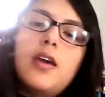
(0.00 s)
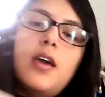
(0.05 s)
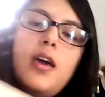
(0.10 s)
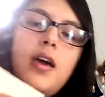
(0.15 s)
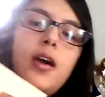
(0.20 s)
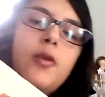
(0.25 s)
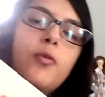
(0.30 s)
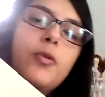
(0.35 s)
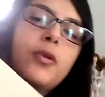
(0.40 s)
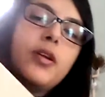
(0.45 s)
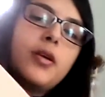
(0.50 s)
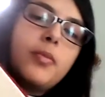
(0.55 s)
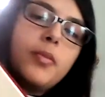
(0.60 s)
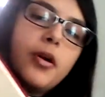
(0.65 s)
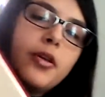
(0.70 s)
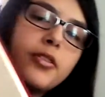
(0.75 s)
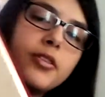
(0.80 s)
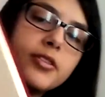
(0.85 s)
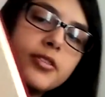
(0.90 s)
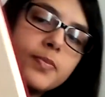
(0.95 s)
And when I
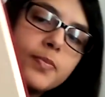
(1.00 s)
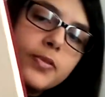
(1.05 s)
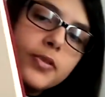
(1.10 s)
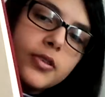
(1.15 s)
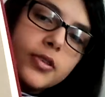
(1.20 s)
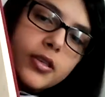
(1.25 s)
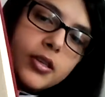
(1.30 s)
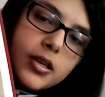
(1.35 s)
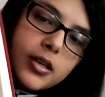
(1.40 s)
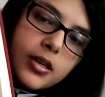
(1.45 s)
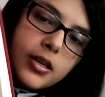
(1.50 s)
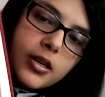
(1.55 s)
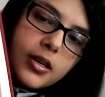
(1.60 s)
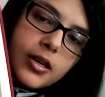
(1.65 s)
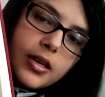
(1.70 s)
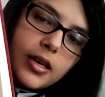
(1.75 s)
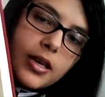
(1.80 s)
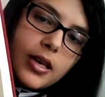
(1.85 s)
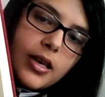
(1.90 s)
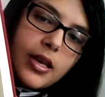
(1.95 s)
bought this book,
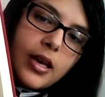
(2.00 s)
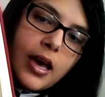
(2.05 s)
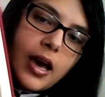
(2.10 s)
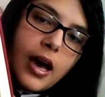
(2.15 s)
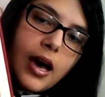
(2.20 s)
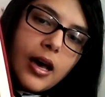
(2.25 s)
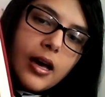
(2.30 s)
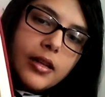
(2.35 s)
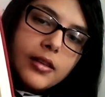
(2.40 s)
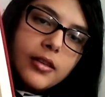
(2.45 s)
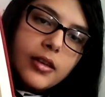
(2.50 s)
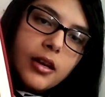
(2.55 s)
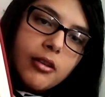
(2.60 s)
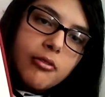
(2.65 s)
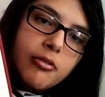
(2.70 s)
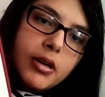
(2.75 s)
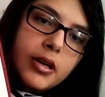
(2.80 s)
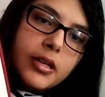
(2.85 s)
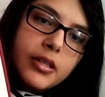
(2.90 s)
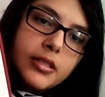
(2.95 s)
it had
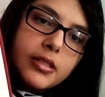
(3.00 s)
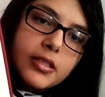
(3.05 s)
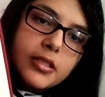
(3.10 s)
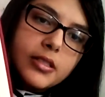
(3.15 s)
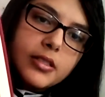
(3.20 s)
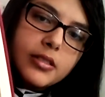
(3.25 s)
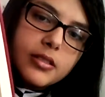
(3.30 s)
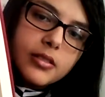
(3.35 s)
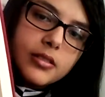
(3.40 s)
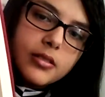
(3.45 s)
already this